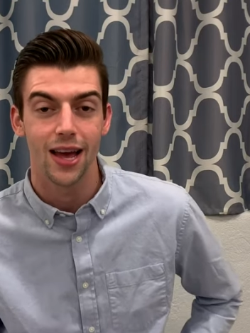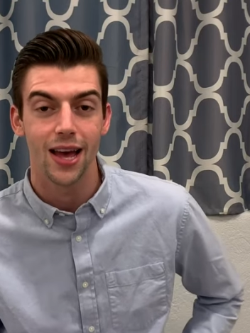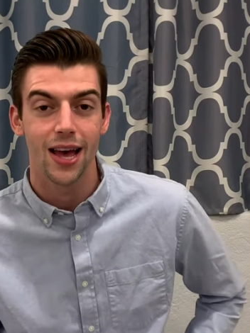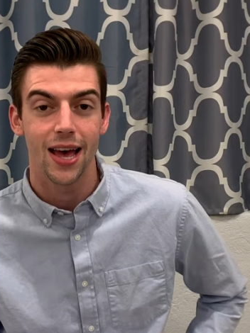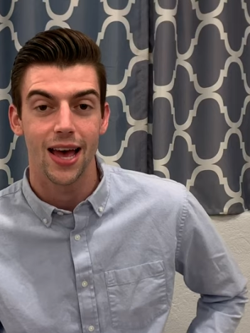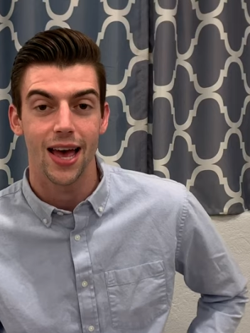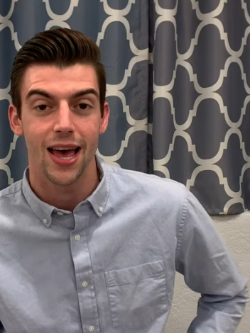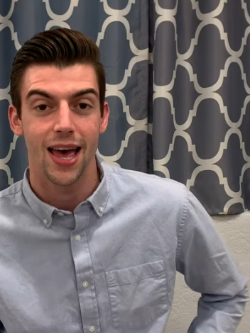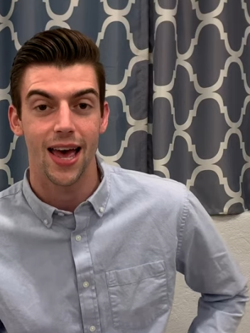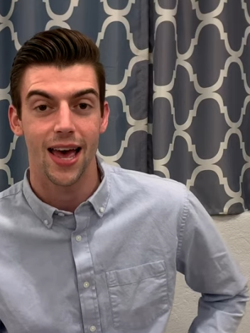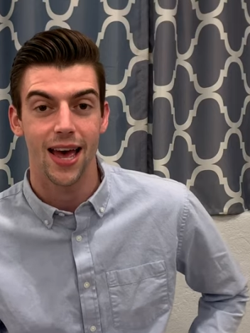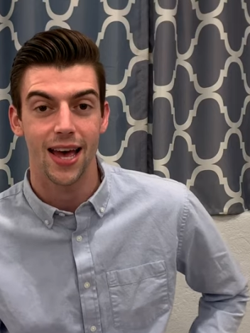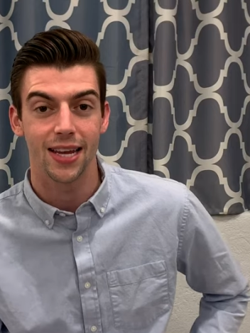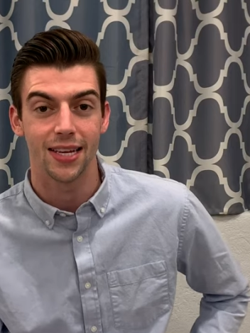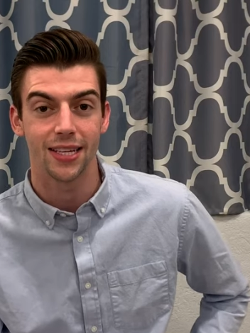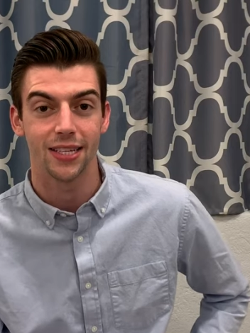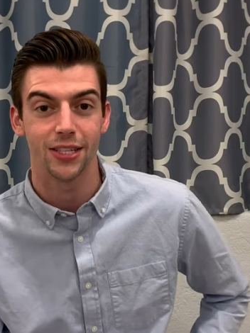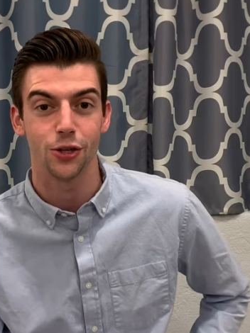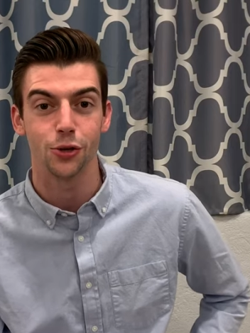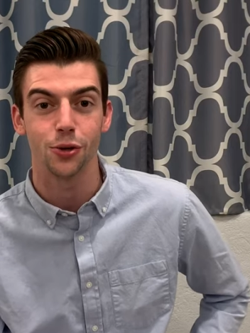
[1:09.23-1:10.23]
And
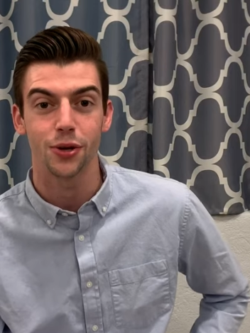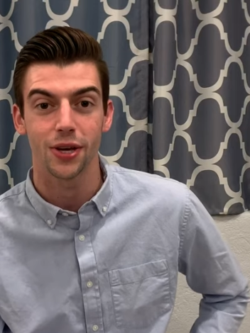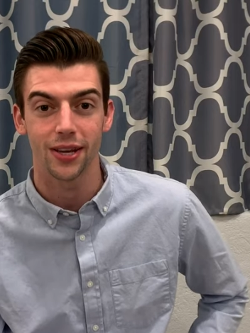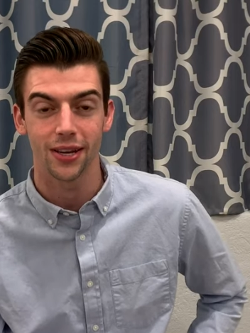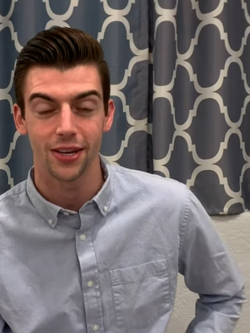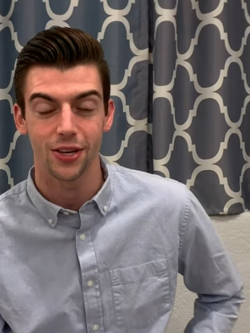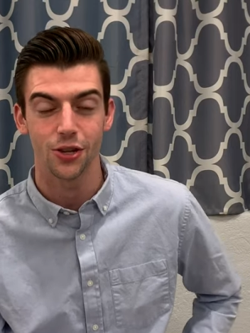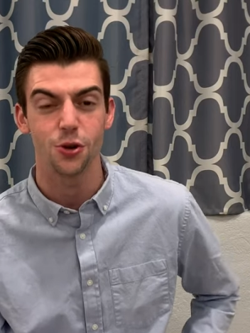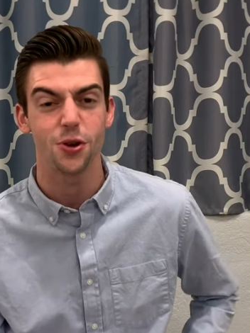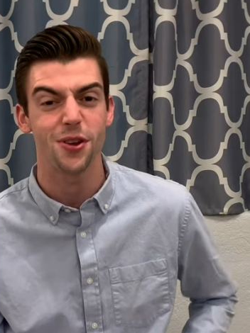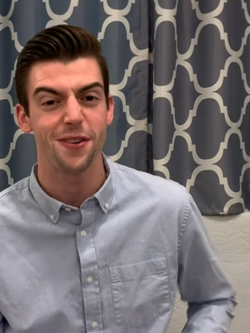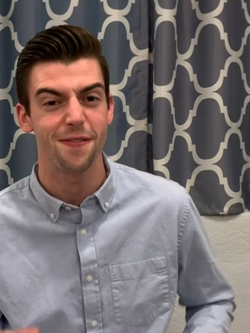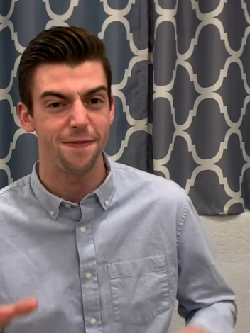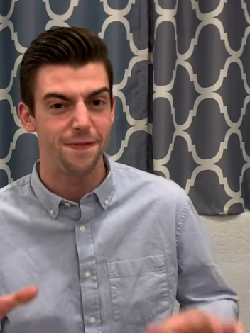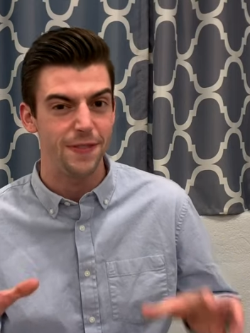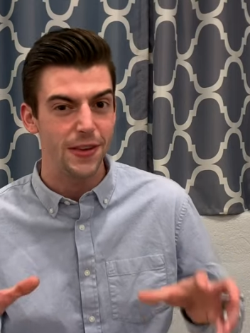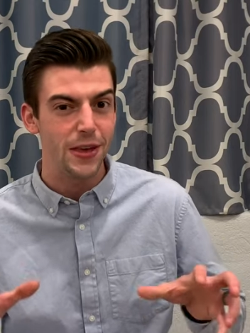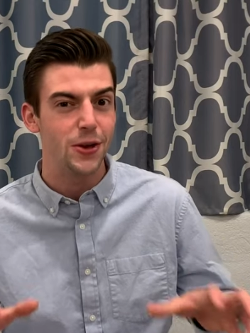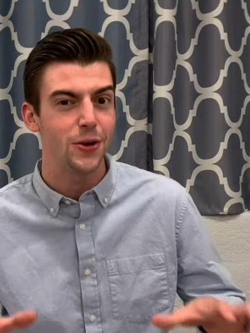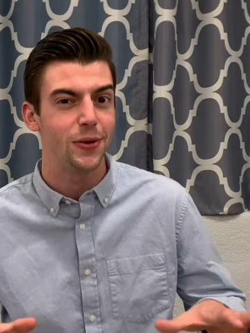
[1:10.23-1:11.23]
you can
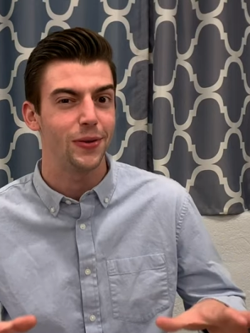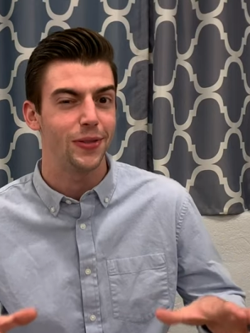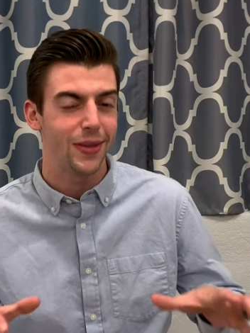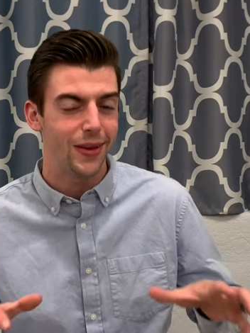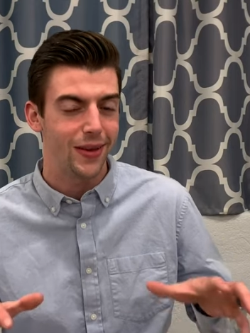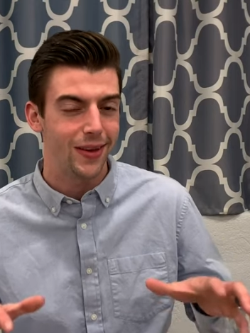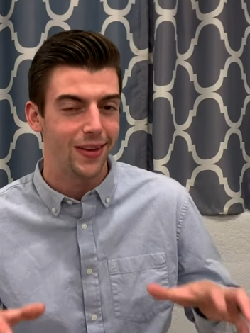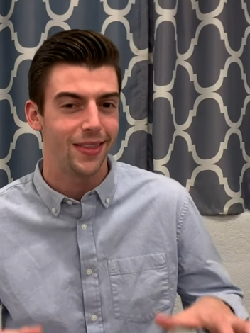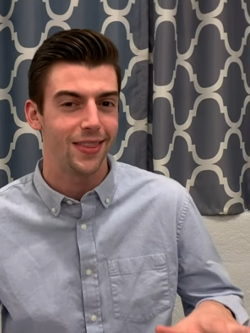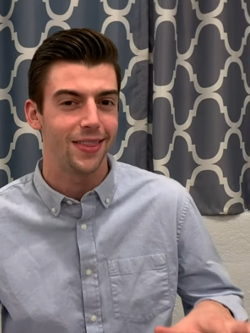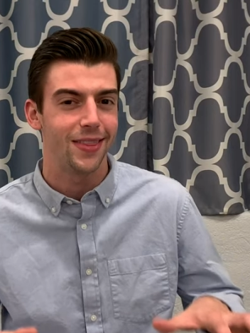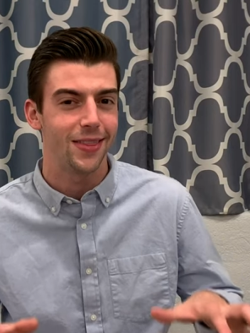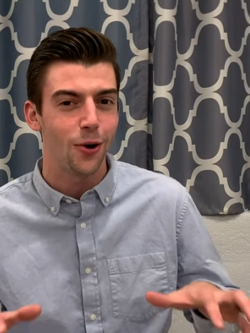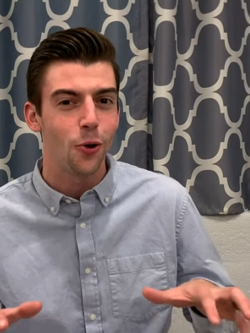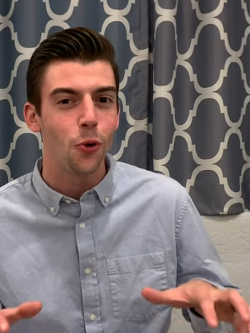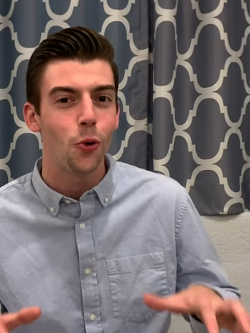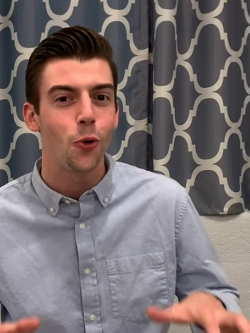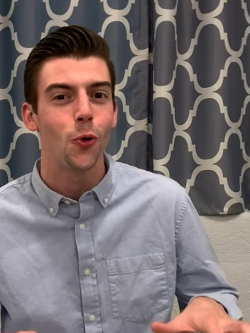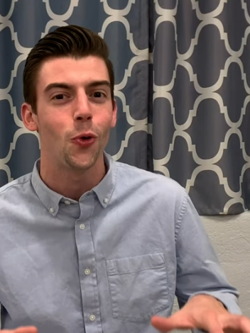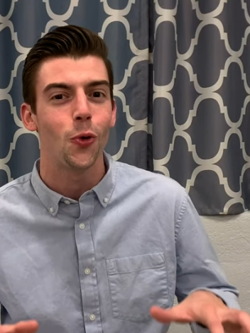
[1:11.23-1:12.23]
feel the
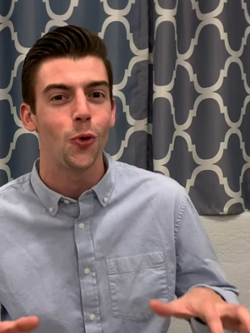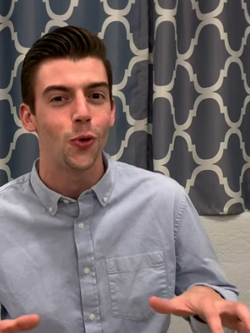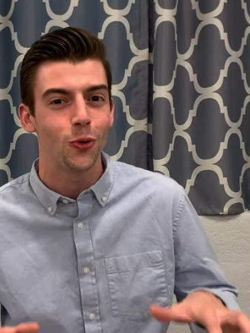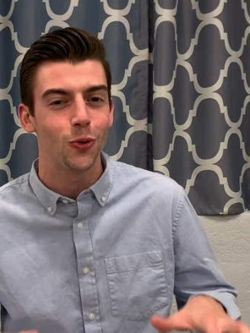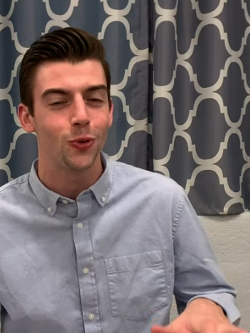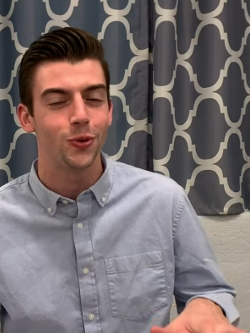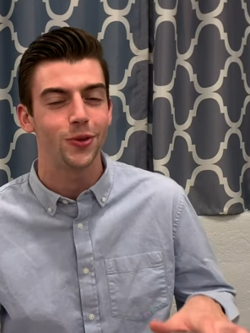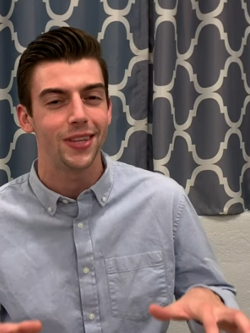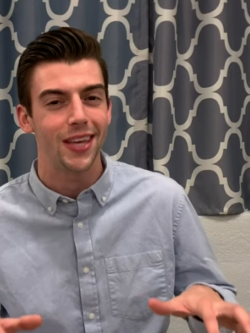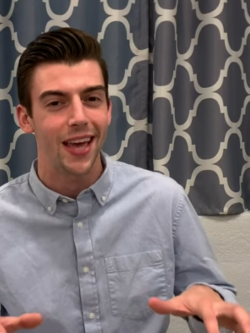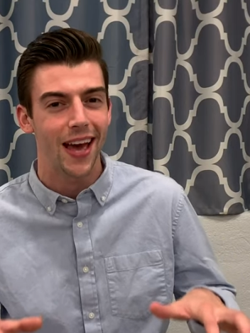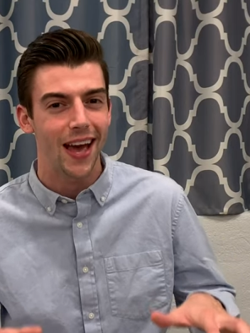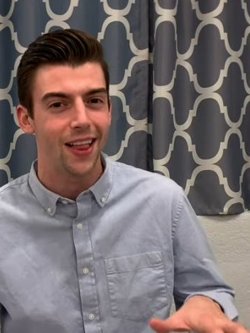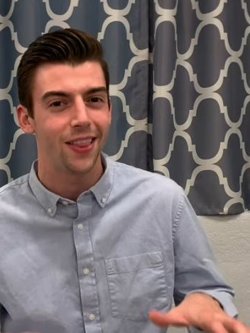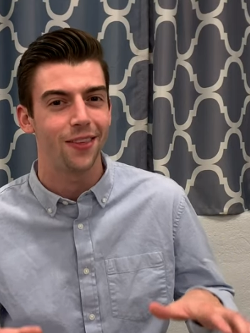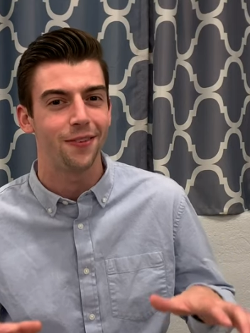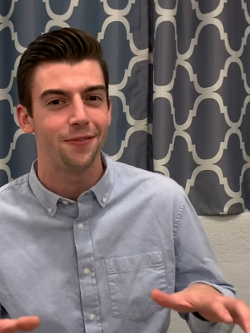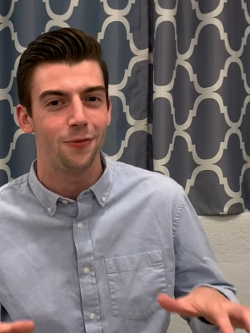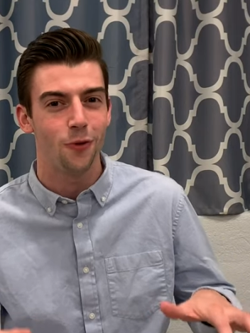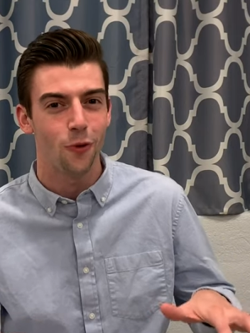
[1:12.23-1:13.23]
old
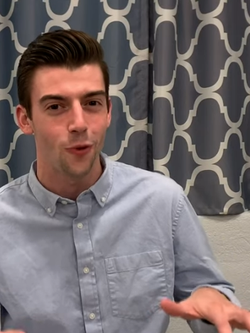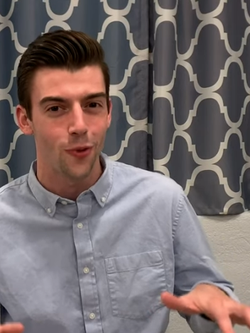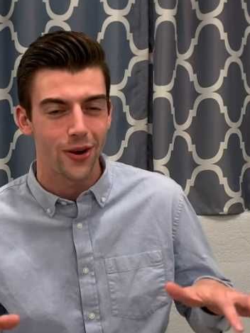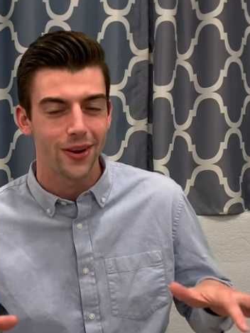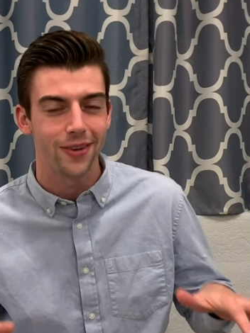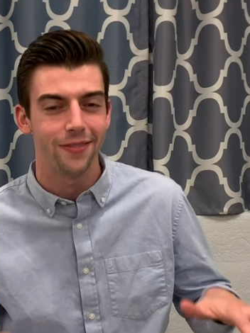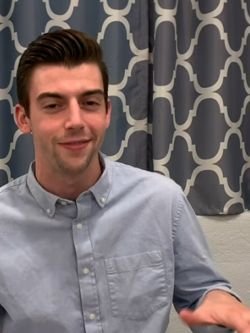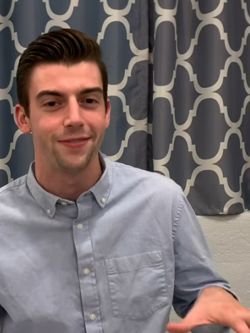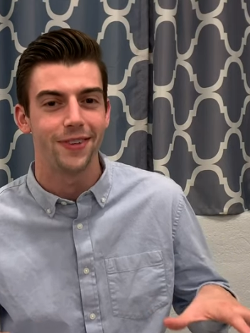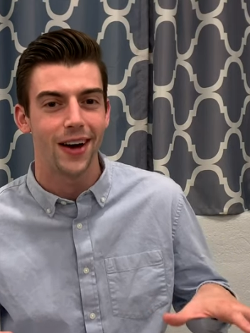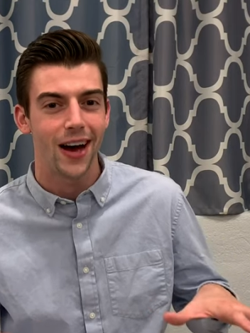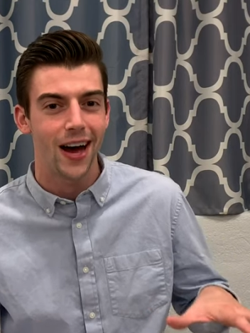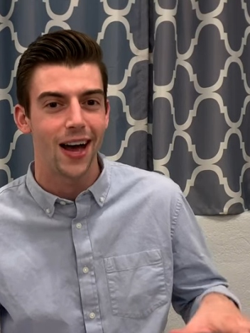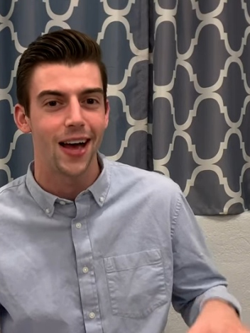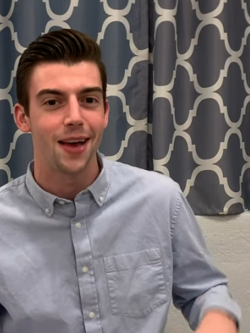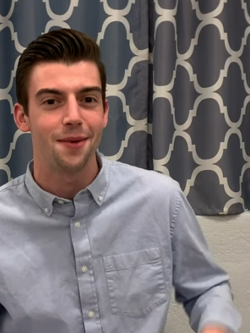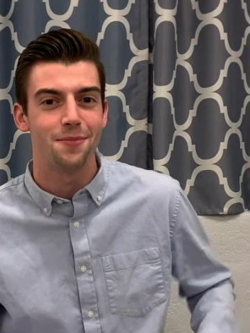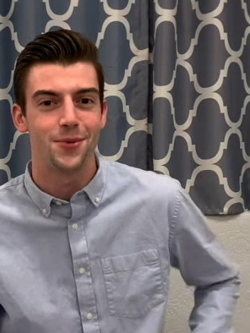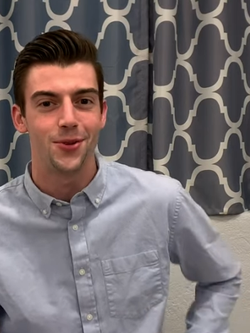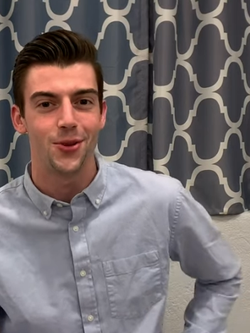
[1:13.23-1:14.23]
California
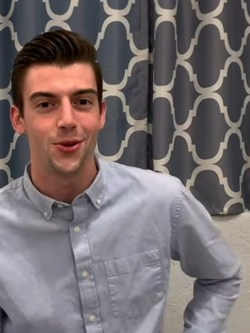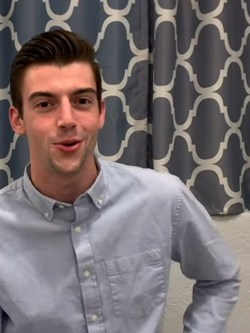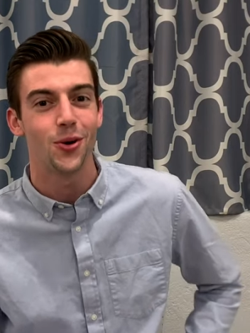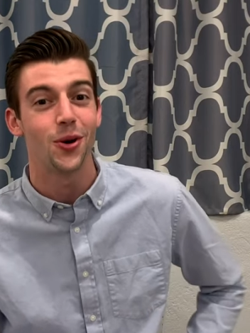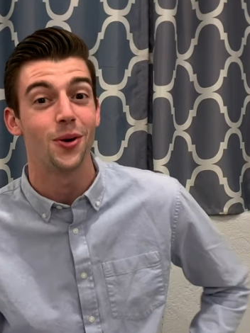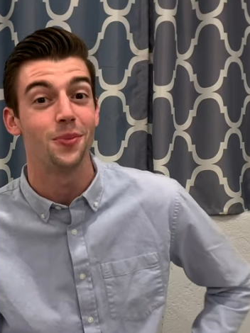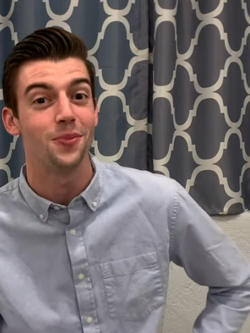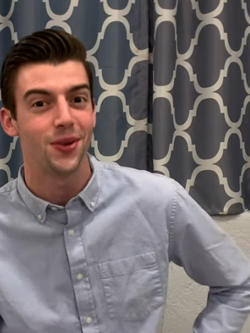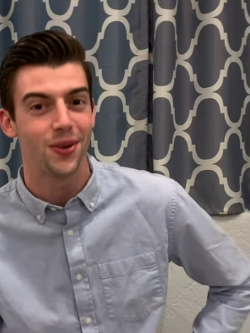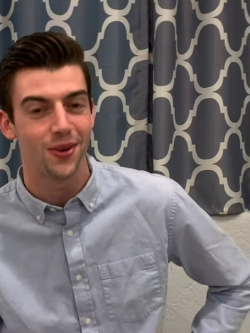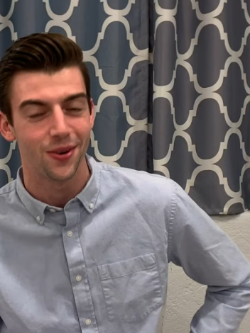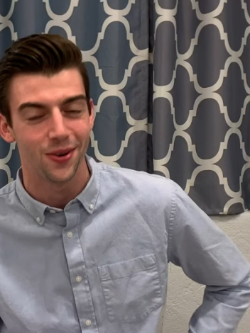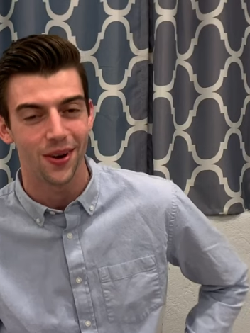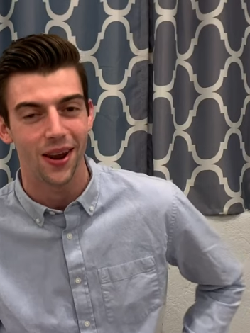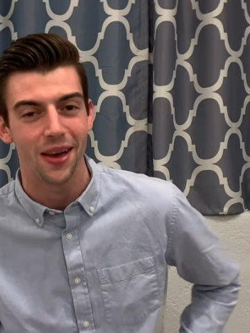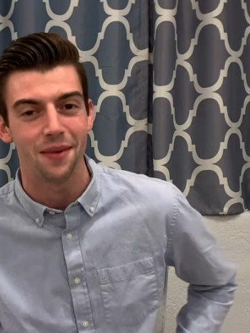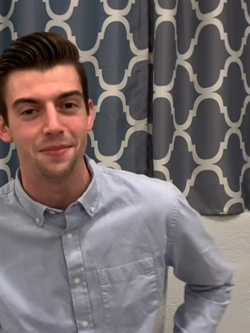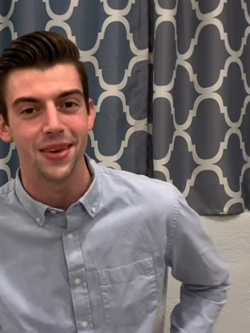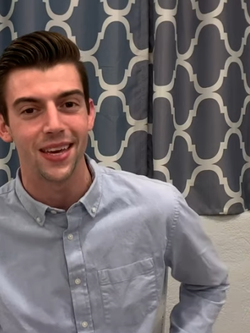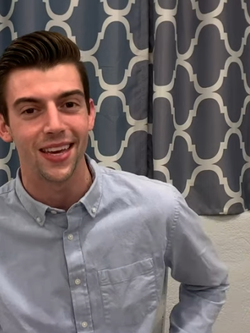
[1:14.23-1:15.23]
vibe to them, you know what I
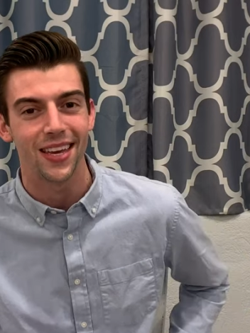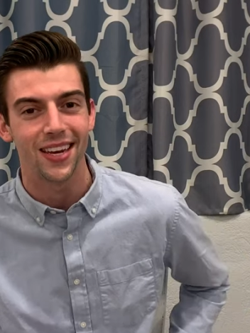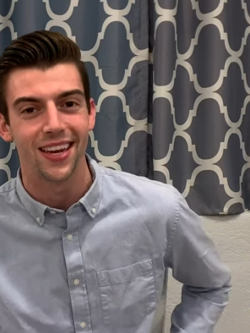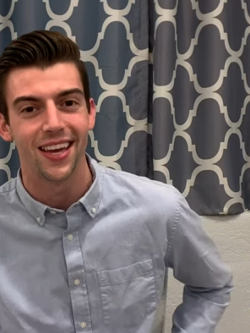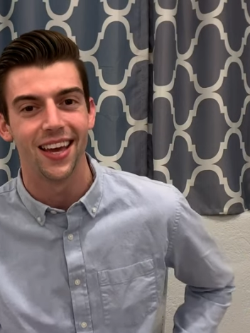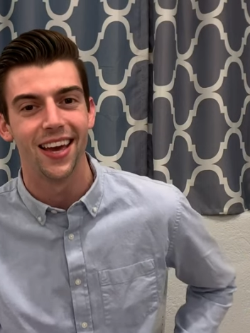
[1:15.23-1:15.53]
mean?